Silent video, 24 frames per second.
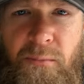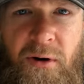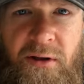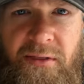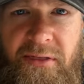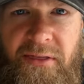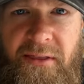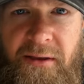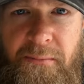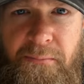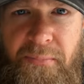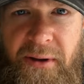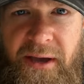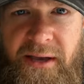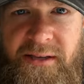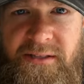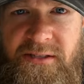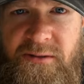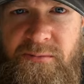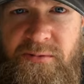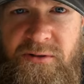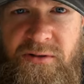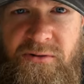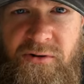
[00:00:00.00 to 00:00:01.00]
monthly bait
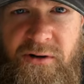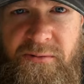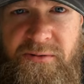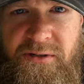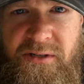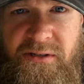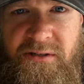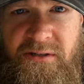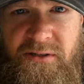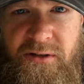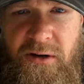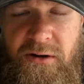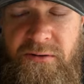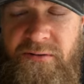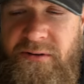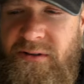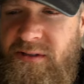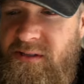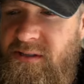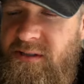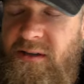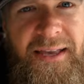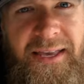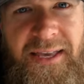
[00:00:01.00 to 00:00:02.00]
subscription
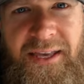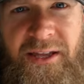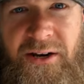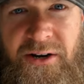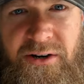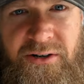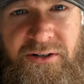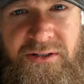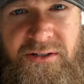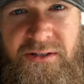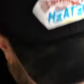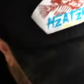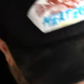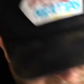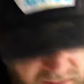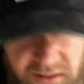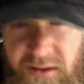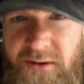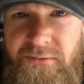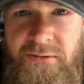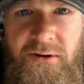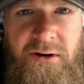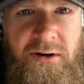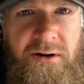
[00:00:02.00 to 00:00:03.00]
service. Heaters
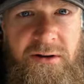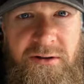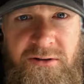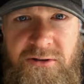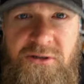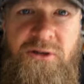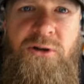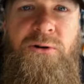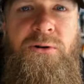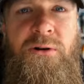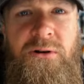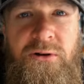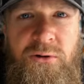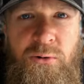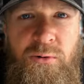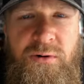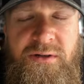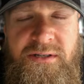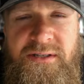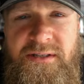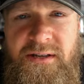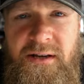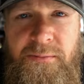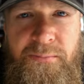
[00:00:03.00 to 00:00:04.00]
delivered to your
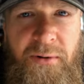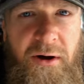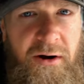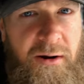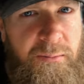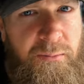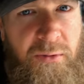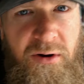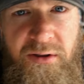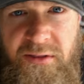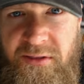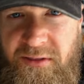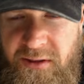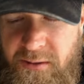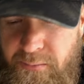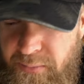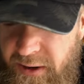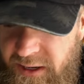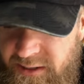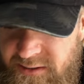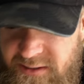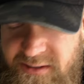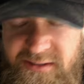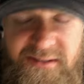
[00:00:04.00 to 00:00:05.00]
doorstep on a monthly
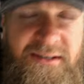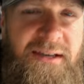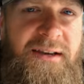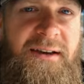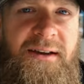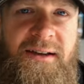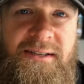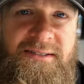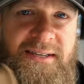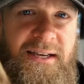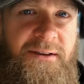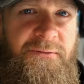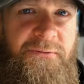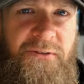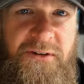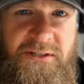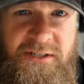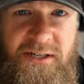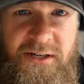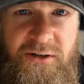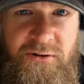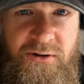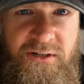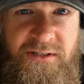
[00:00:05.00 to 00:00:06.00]
basis. It's like
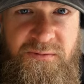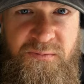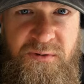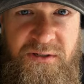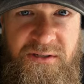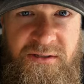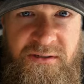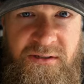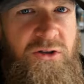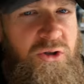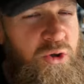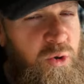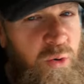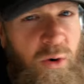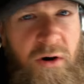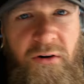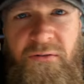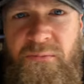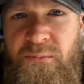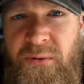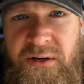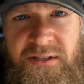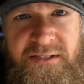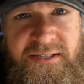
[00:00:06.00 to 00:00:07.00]
fishing Christmas
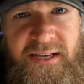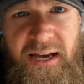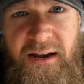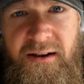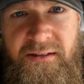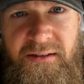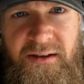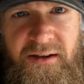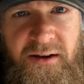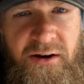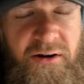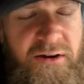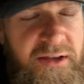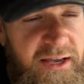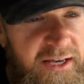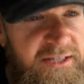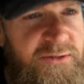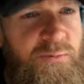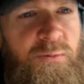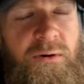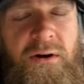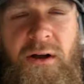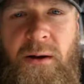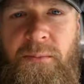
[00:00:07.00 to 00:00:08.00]
12 months out of the year.
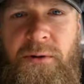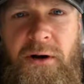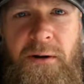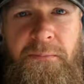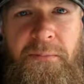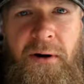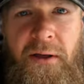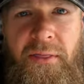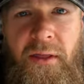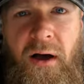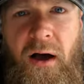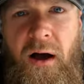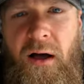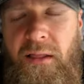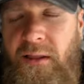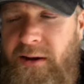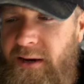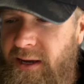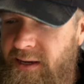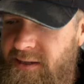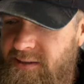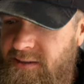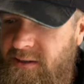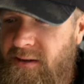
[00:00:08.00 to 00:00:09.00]
Yes, we're coming up on the
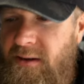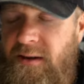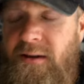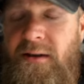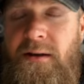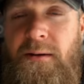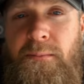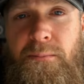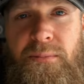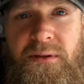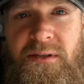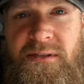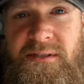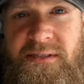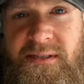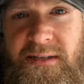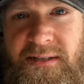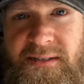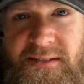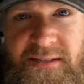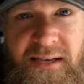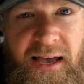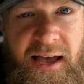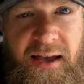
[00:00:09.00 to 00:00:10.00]
holidays, but the
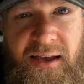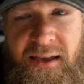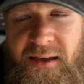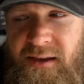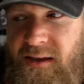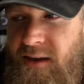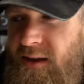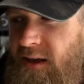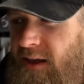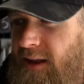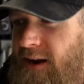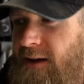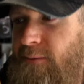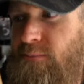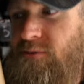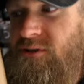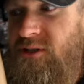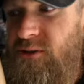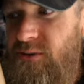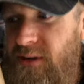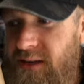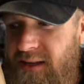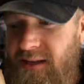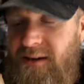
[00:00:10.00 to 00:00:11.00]
six sack
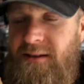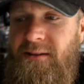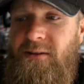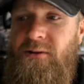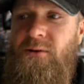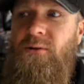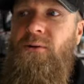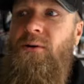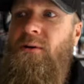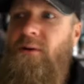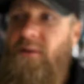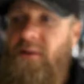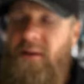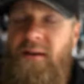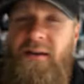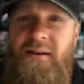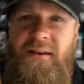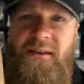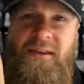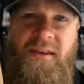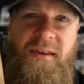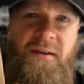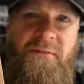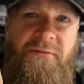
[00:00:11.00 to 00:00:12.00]
enables you to get a little
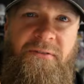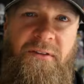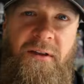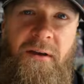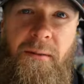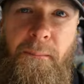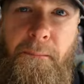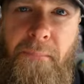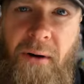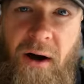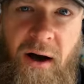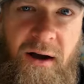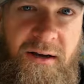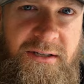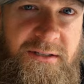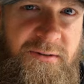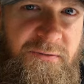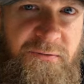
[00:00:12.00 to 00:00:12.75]
gift box